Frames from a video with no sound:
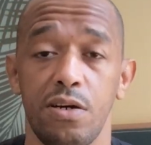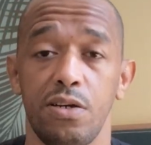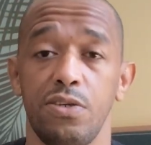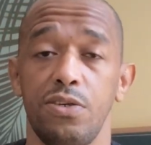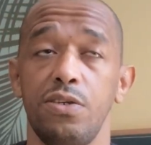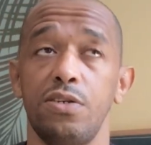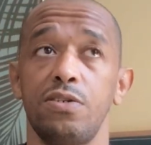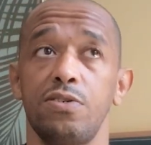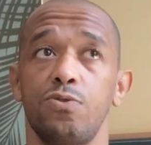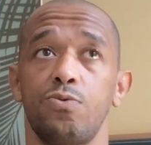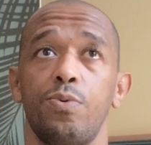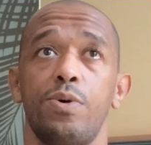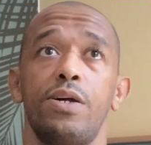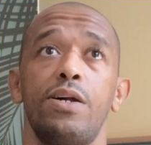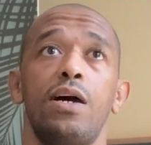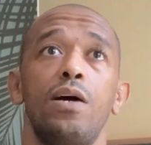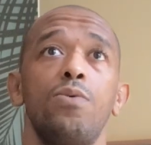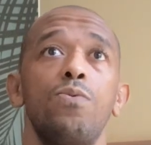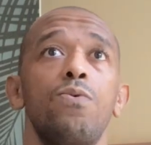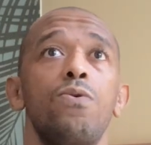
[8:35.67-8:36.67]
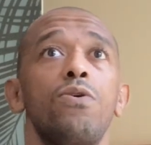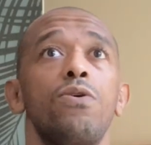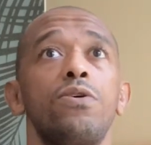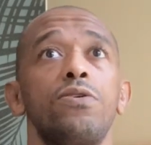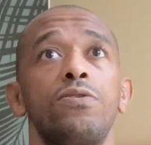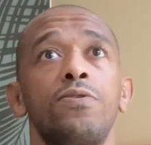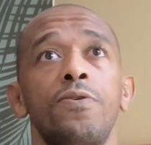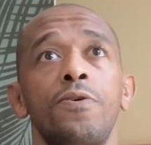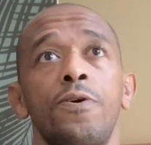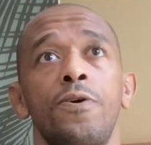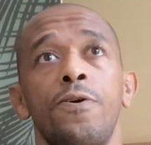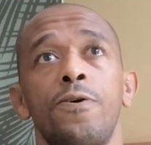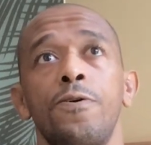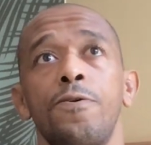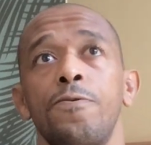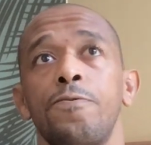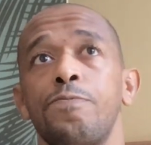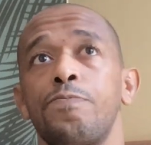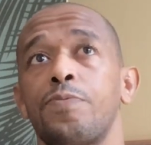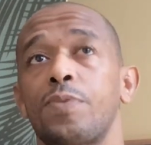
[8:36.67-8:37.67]
years, where
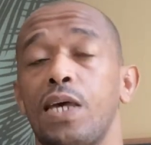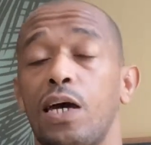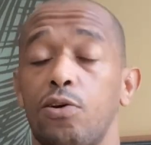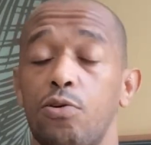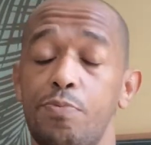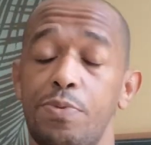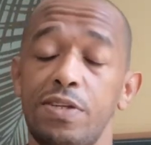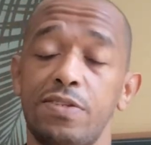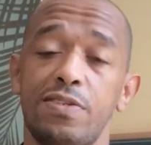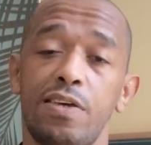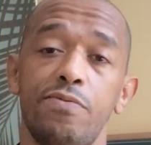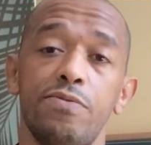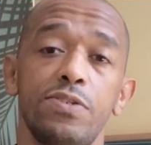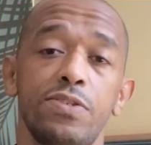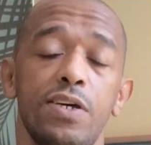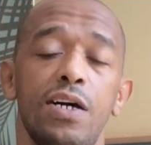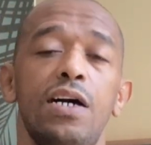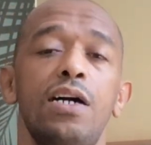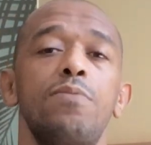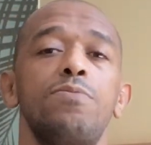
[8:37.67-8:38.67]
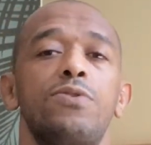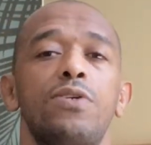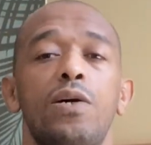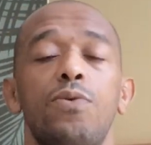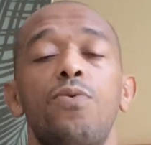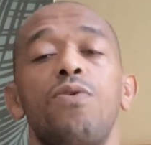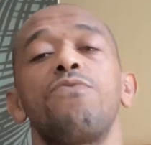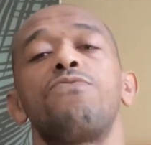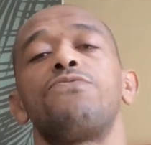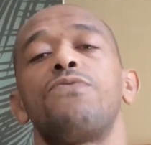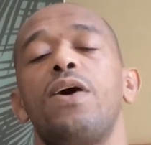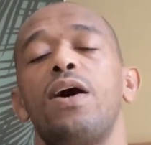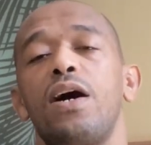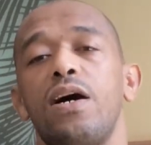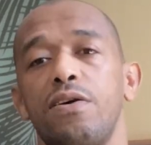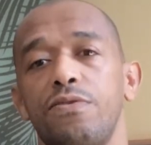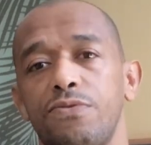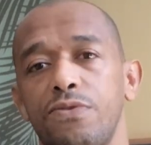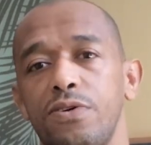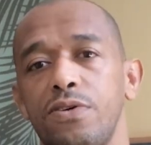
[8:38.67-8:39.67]
I competed 7 times and I won
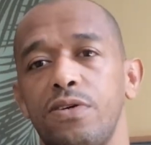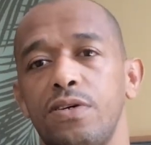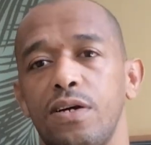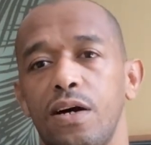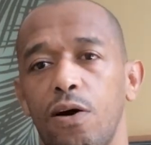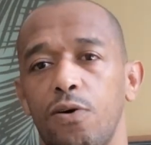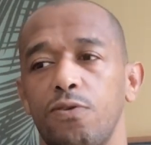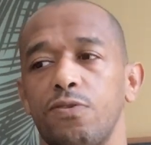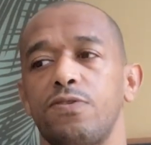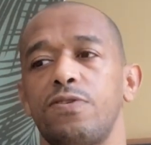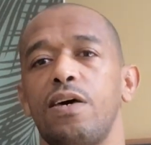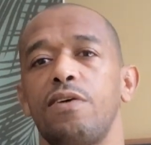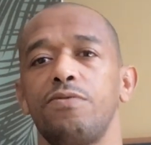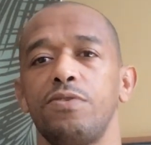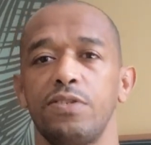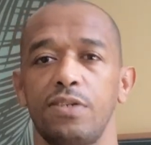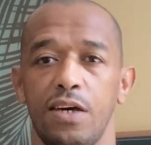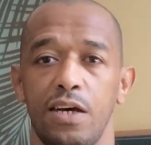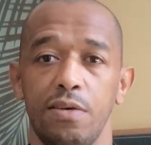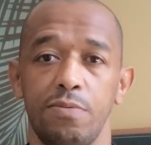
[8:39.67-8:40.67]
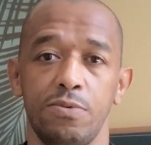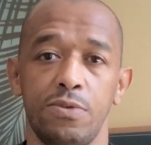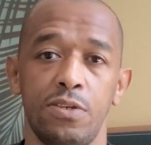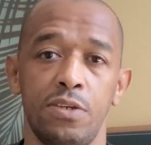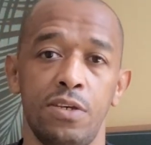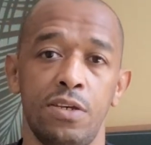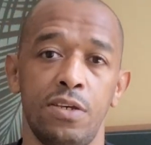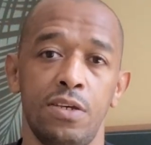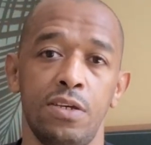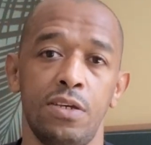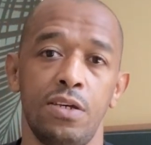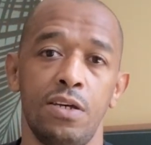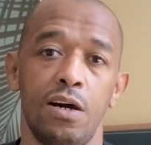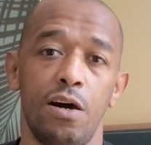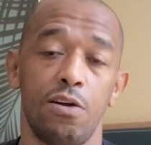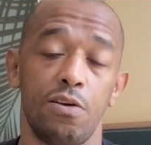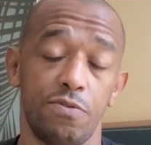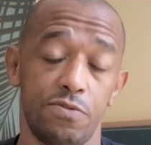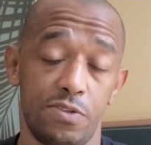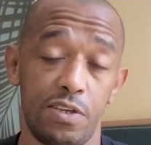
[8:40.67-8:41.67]
5 out of 7 times,
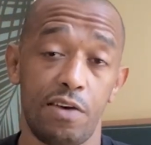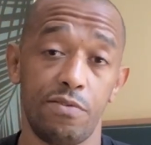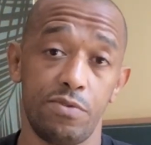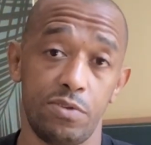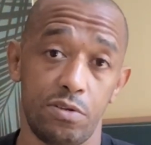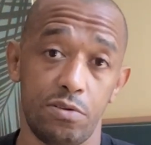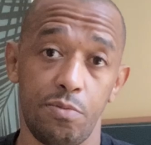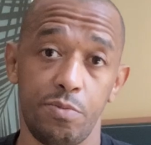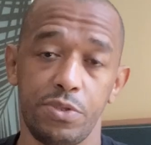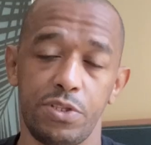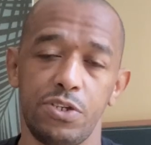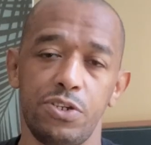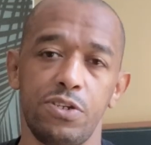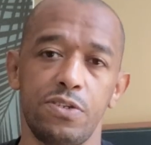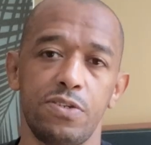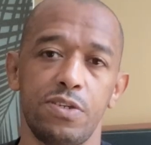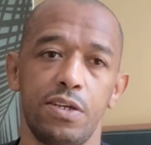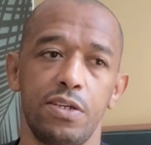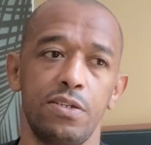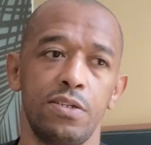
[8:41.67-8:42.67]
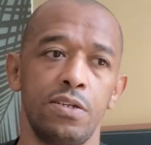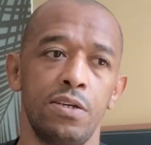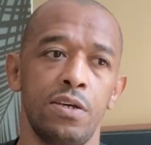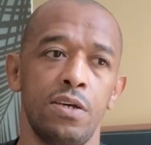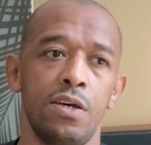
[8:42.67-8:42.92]
out of 7 competitions. And